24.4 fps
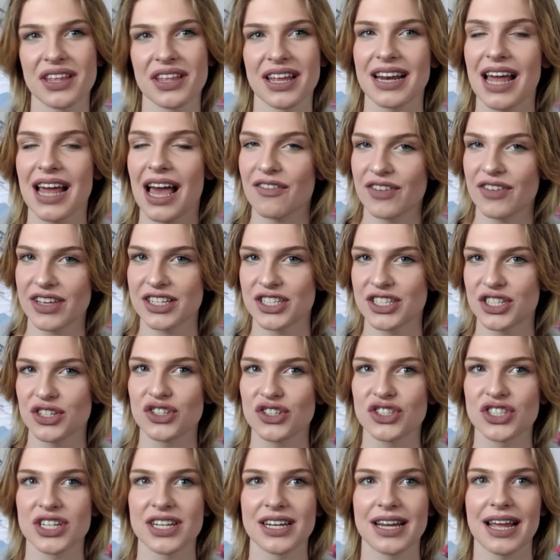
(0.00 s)
and having
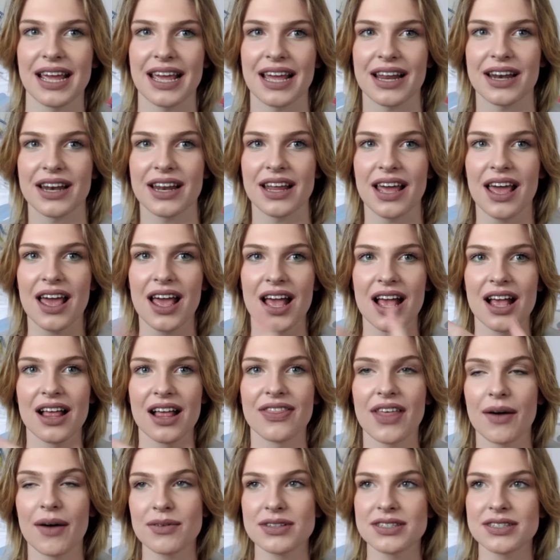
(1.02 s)
children, and
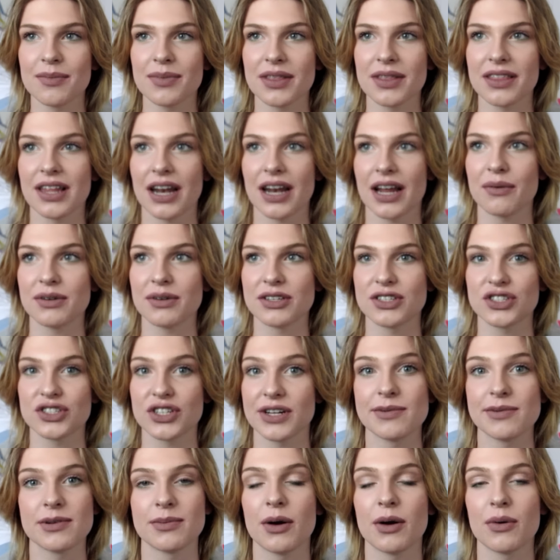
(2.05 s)
that was something that I always
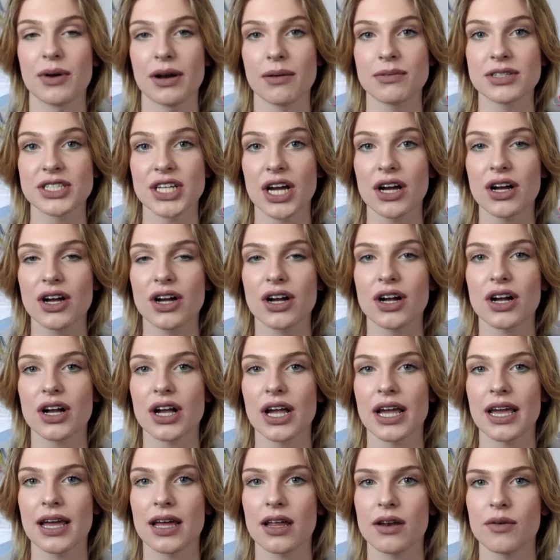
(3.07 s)
dreamed about when I was younger.
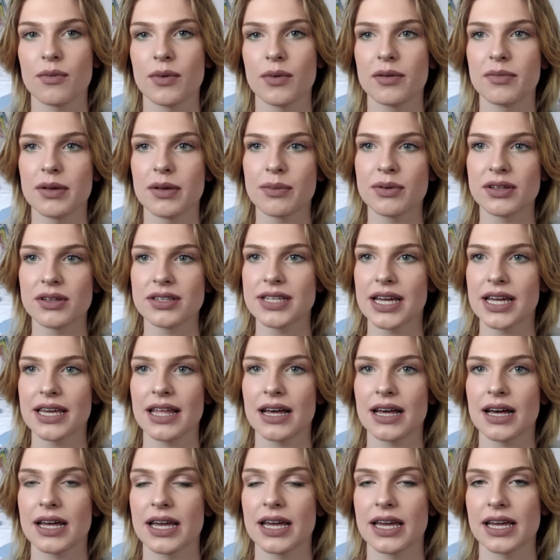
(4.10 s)
And when people say
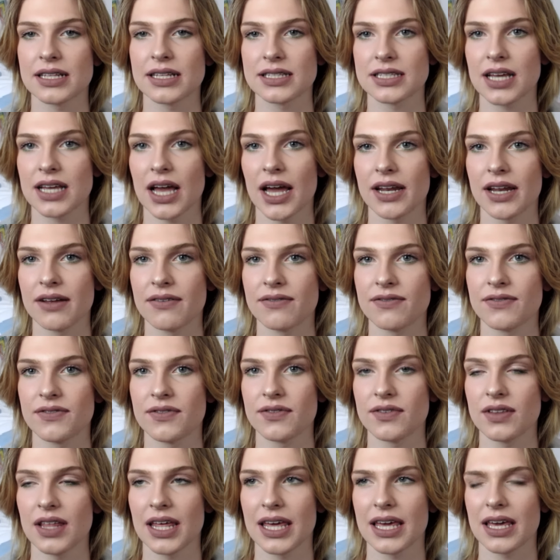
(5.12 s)
that, it's kind of
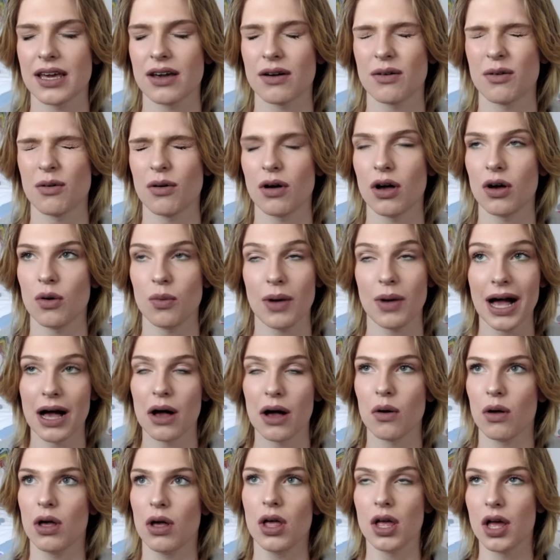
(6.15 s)
like, oh
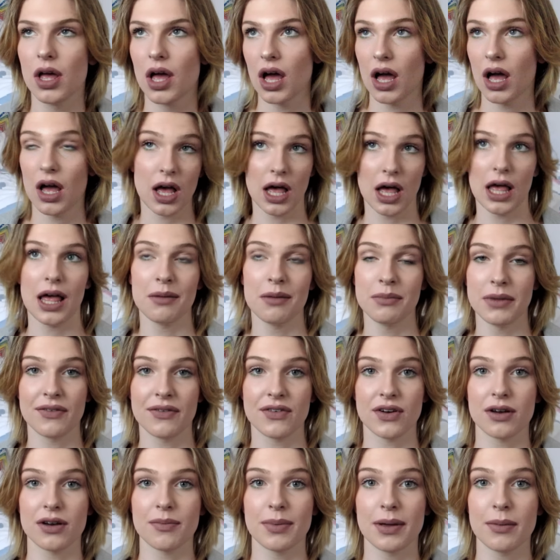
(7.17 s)
wow, I'm
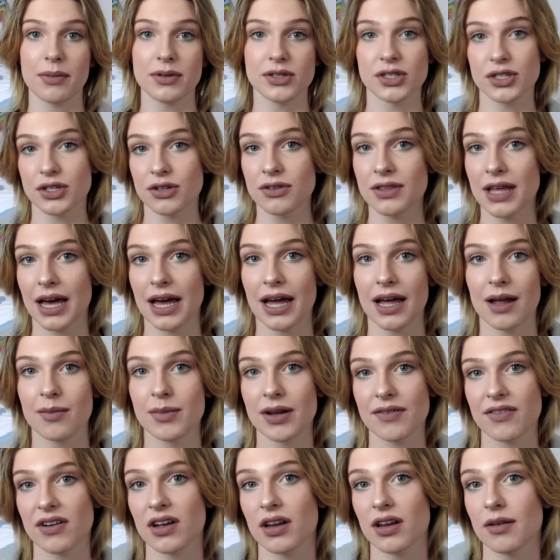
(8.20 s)
never going to be able to do that. I'm
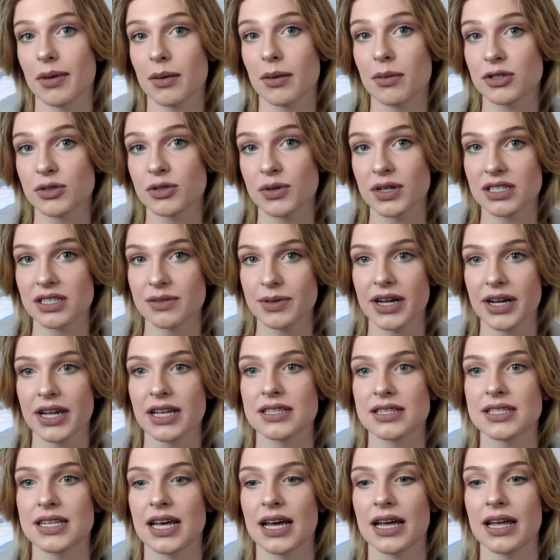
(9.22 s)
never going to be able to
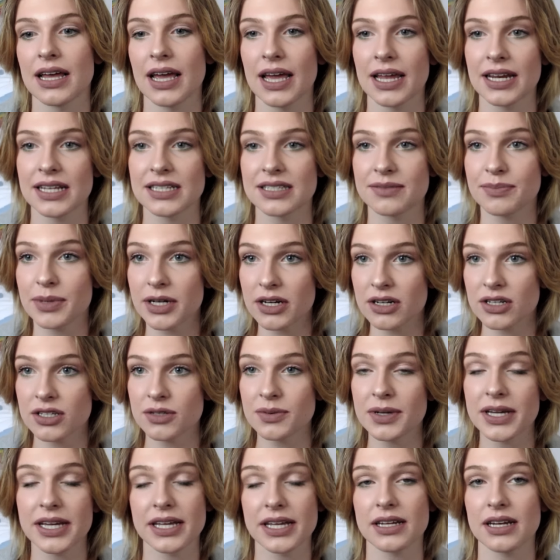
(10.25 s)
experience that. And it's
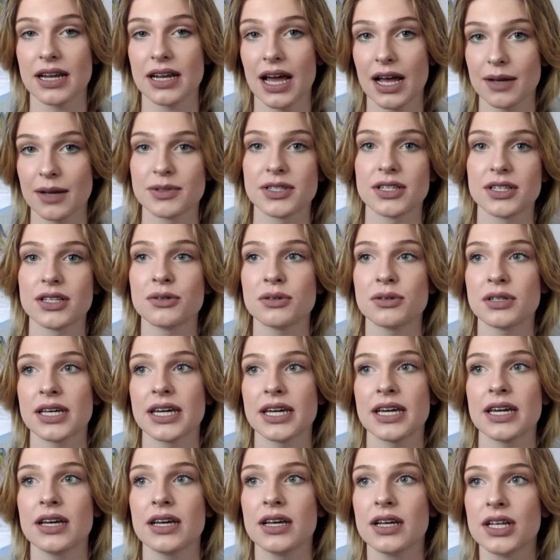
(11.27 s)
bittersweet,
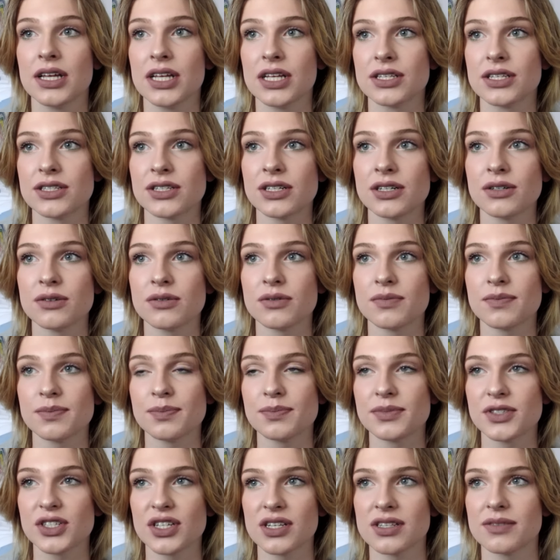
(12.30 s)
absolutely. So
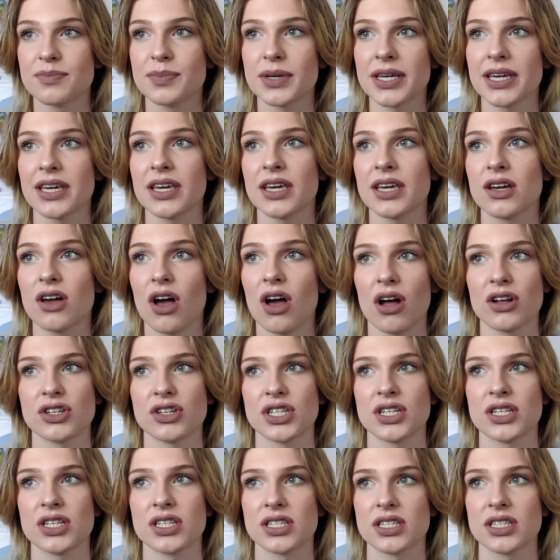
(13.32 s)
just be
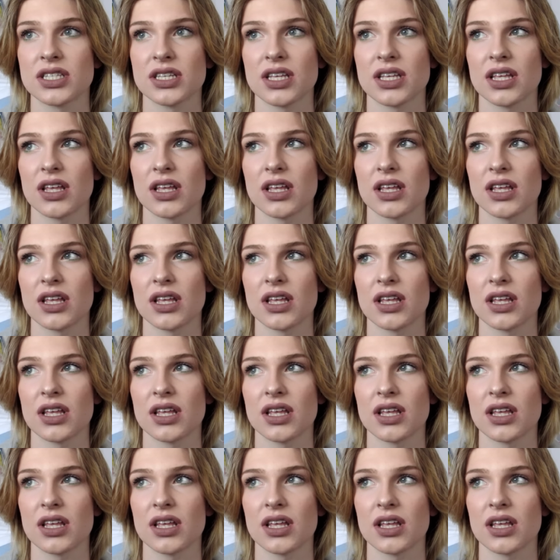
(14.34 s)
cautious